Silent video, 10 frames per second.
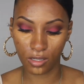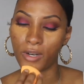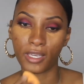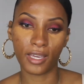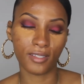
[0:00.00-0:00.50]

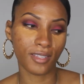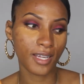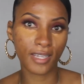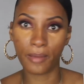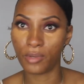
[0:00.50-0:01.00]
Okay, it's
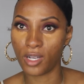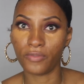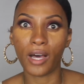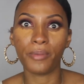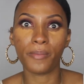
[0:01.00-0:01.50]
not damp
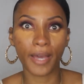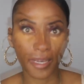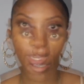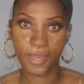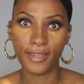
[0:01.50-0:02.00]
enough. I'll be
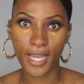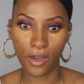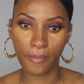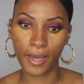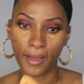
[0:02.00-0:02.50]
back. Okay, now
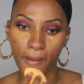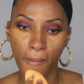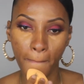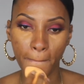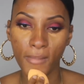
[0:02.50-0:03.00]
I'm back.
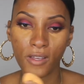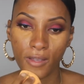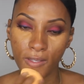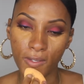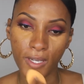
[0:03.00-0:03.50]

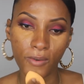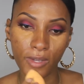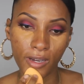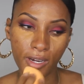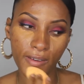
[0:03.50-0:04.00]
So here
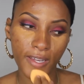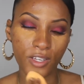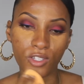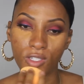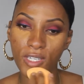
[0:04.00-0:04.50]
we are, and
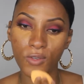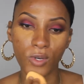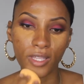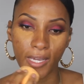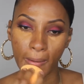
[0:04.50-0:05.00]
just
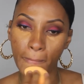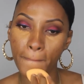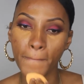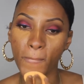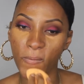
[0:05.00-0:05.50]
ignore that
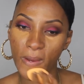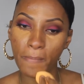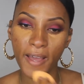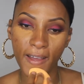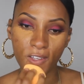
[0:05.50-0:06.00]

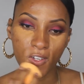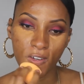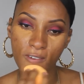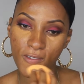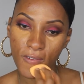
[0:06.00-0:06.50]
green
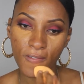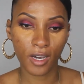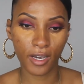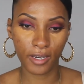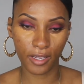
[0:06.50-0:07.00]
patch
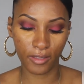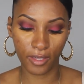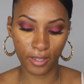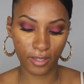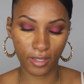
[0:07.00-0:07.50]
on
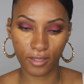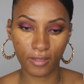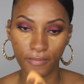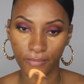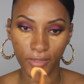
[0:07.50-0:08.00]
this.
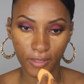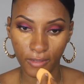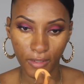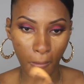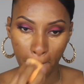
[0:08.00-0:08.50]

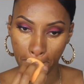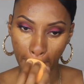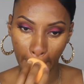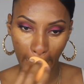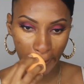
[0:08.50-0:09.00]

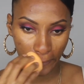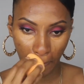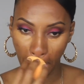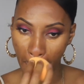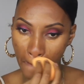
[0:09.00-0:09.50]
It's
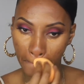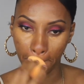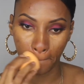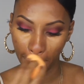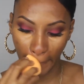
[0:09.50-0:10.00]
from
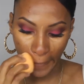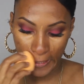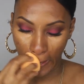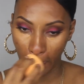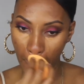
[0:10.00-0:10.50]
the
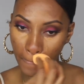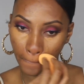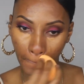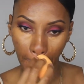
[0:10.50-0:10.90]
eyeshadow.